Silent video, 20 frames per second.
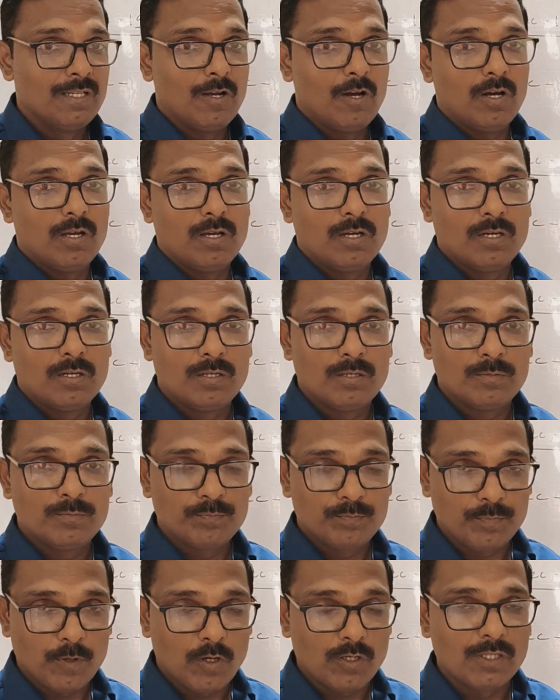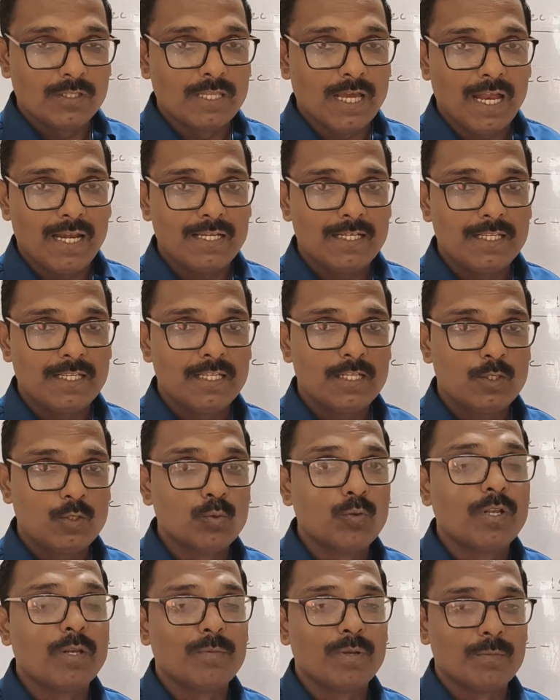On that day,
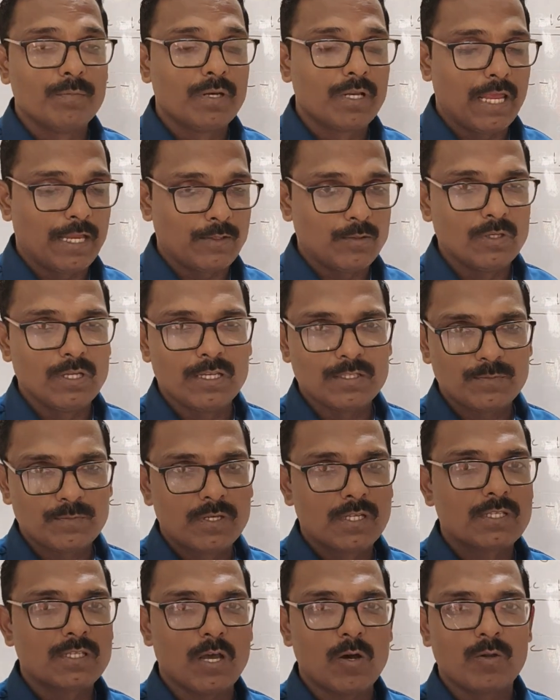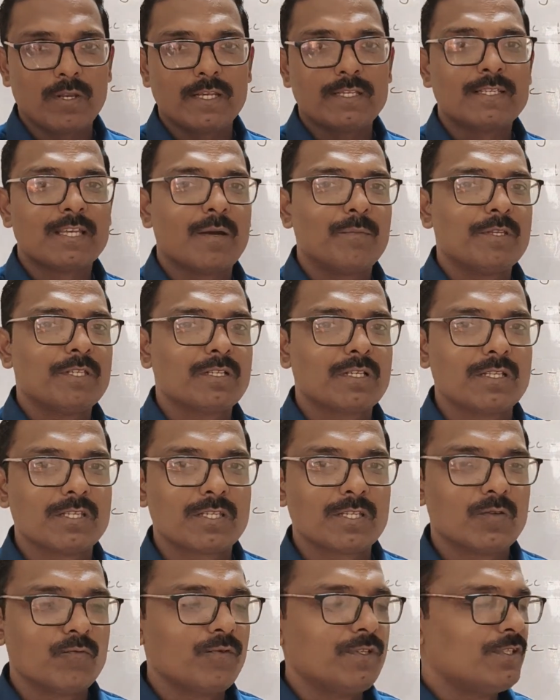to remember, actually as per as our exam is
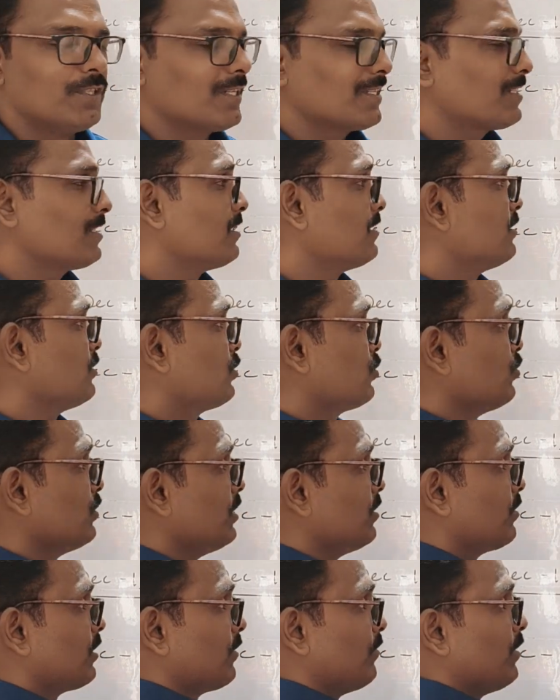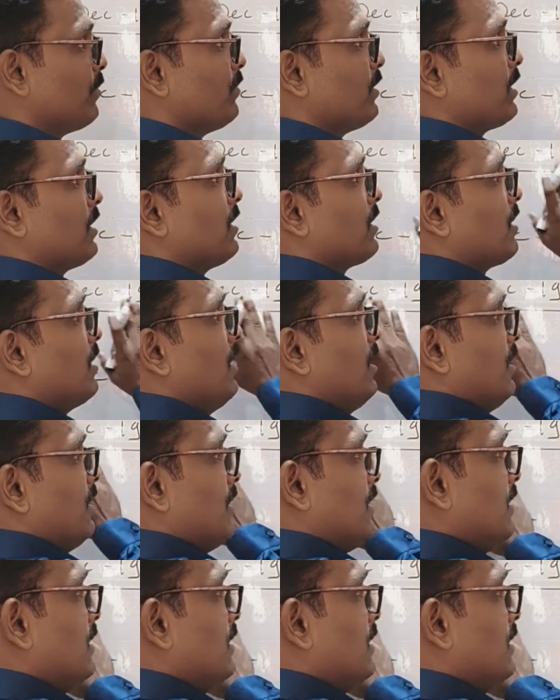concerned, we just to remember here the